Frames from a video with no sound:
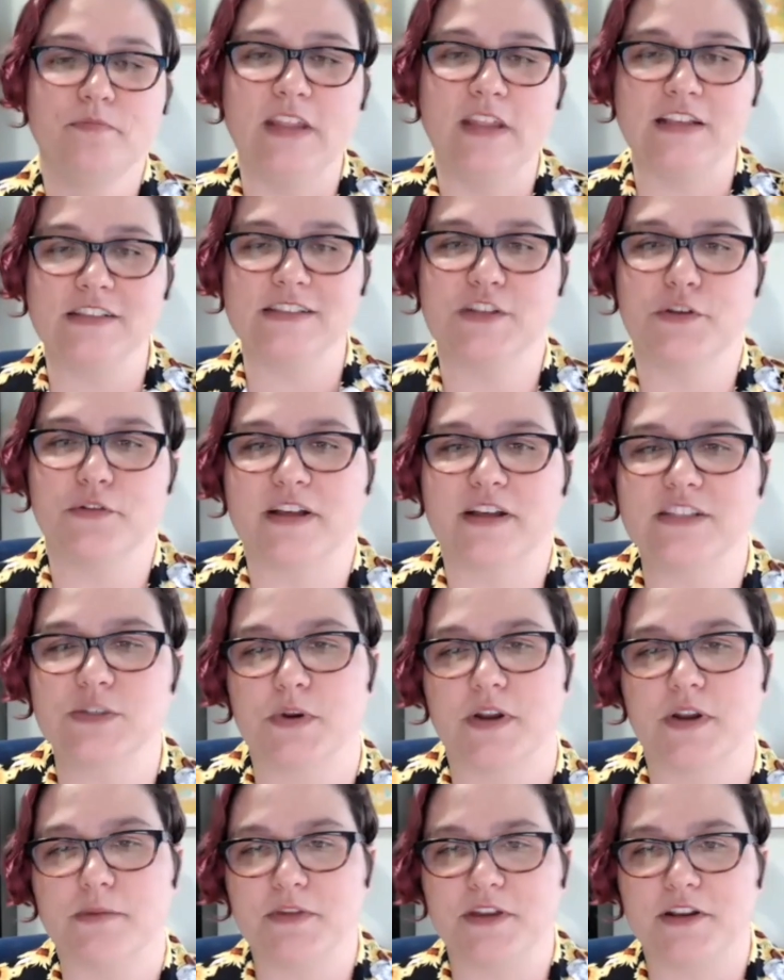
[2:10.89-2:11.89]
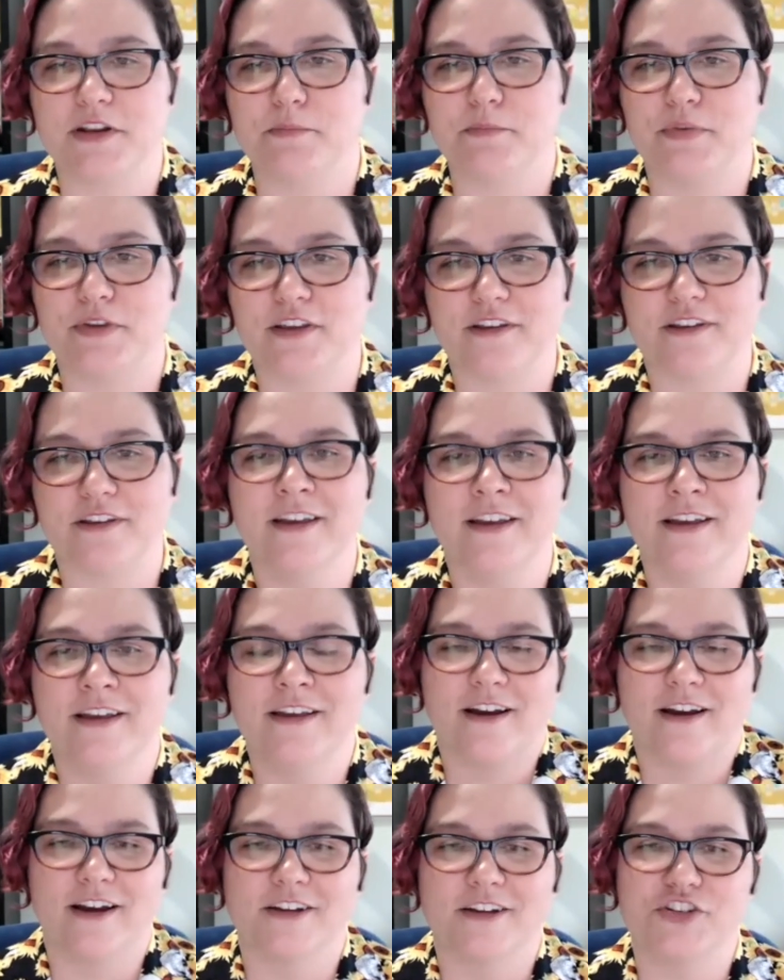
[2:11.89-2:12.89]
And so that's what I'm going to be
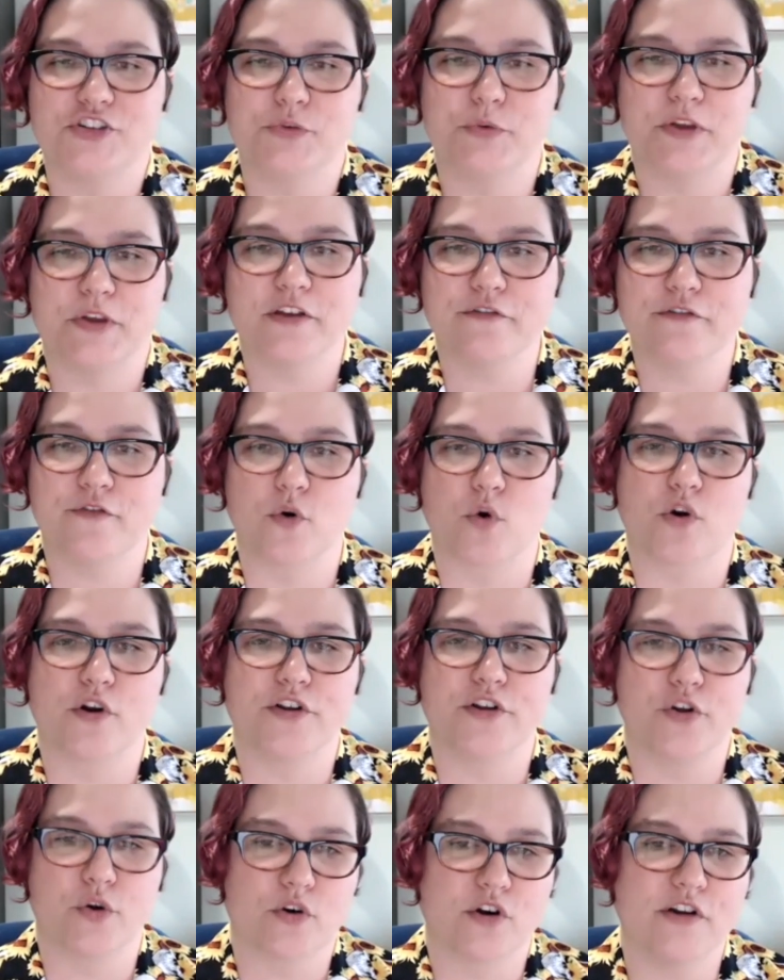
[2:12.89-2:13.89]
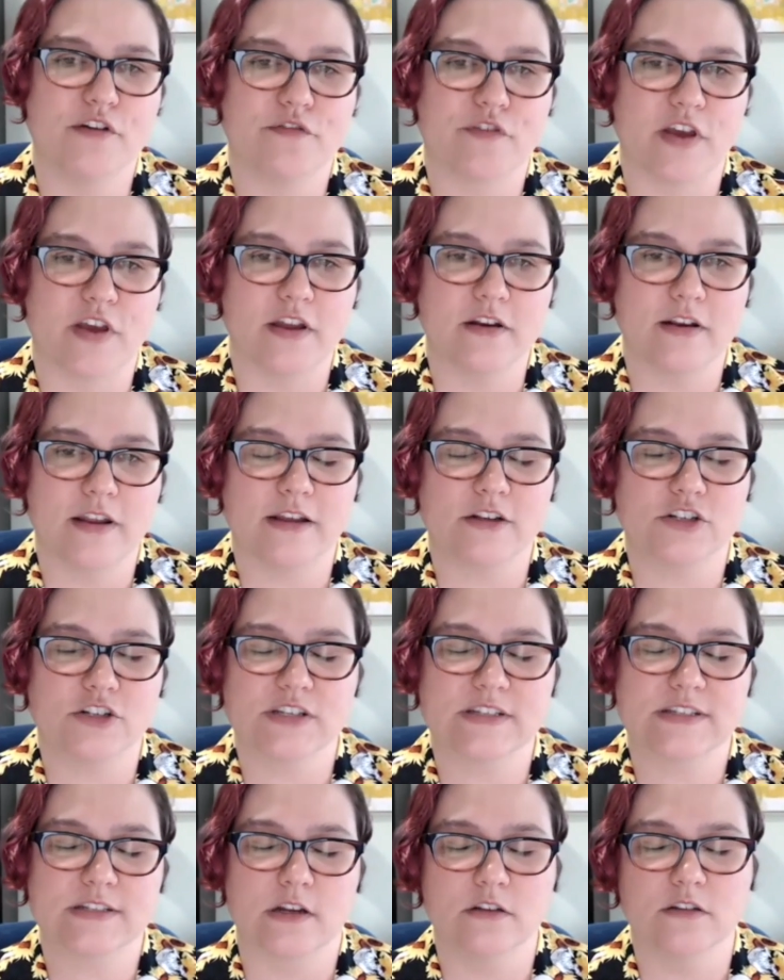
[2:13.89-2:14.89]
doing for your event. And
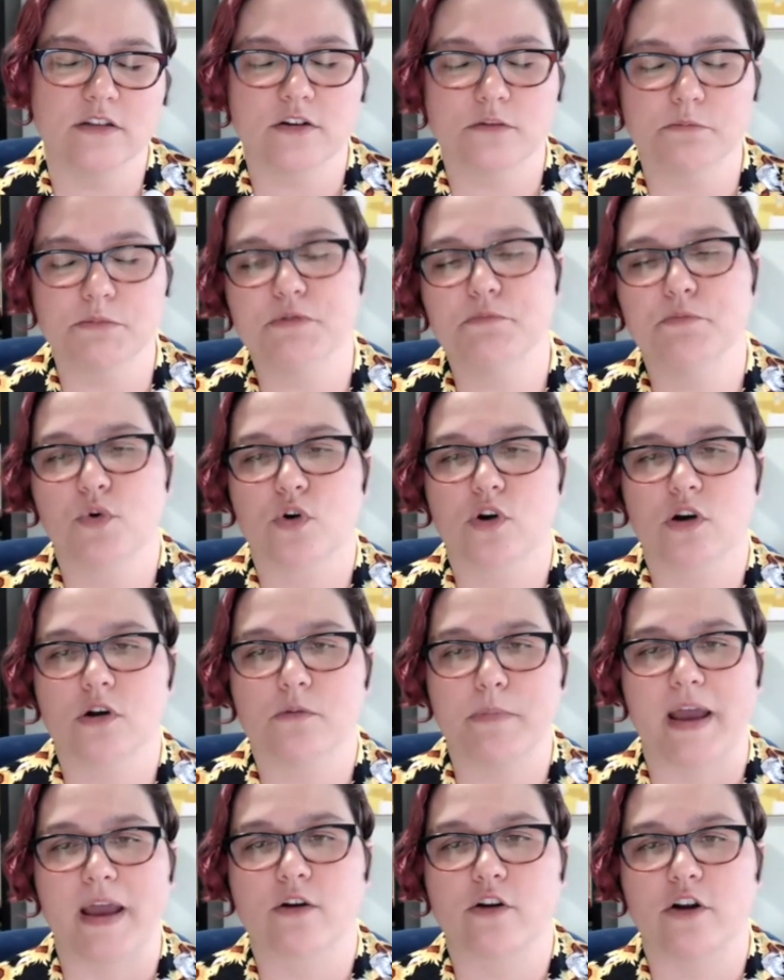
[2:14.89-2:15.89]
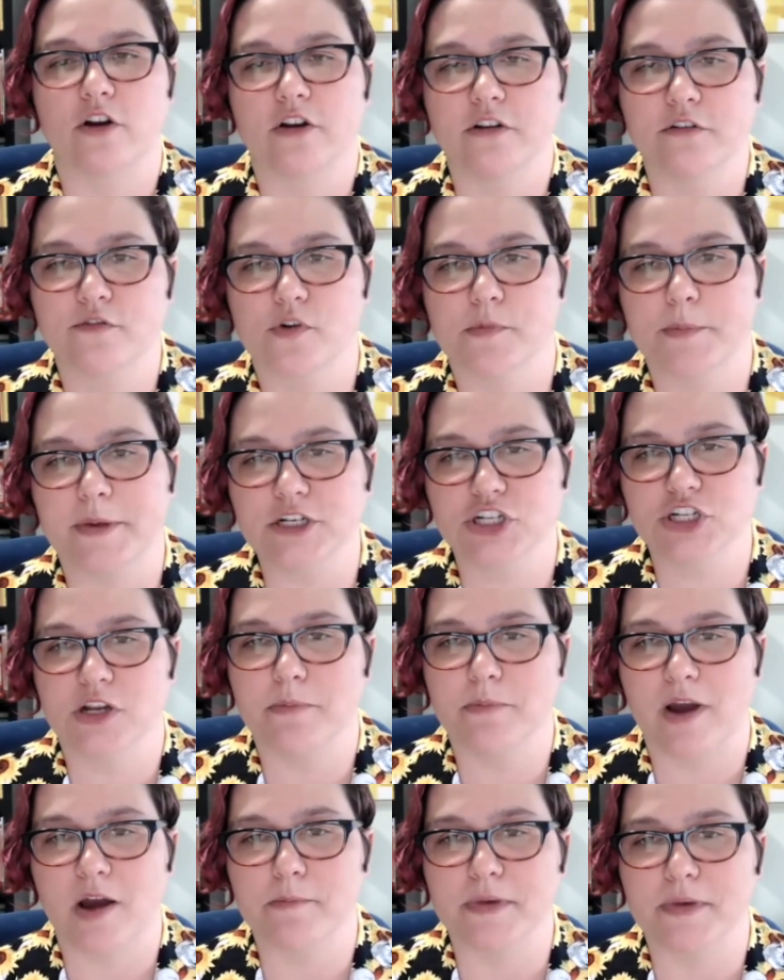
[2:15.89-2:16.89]
just a little bit more background information
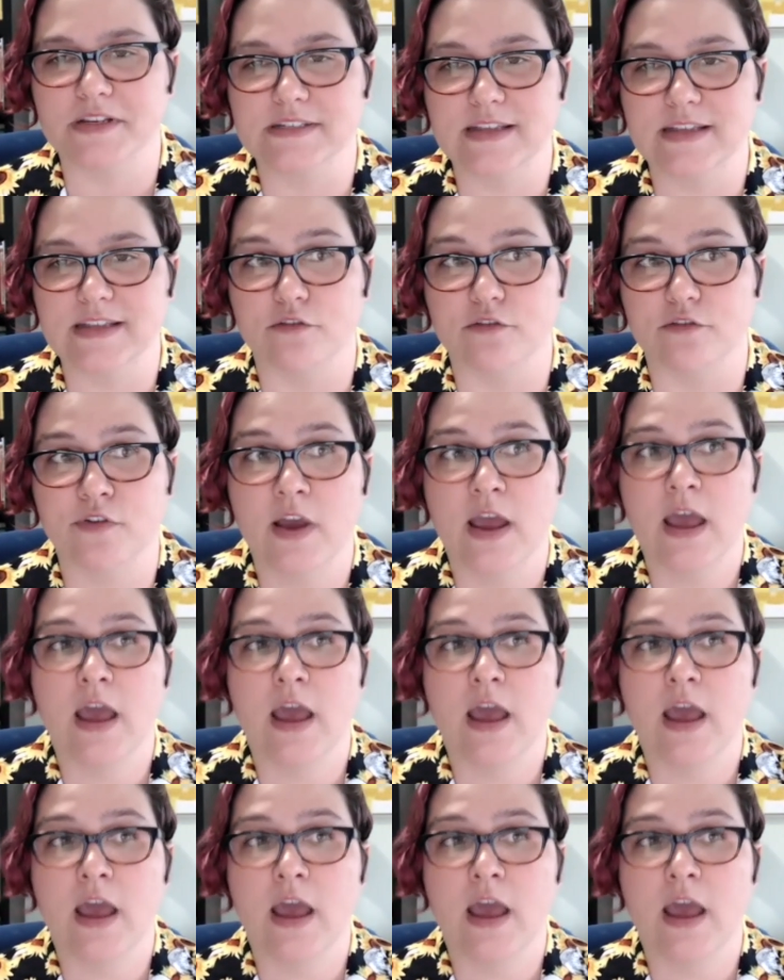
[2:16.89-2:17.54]
about myself.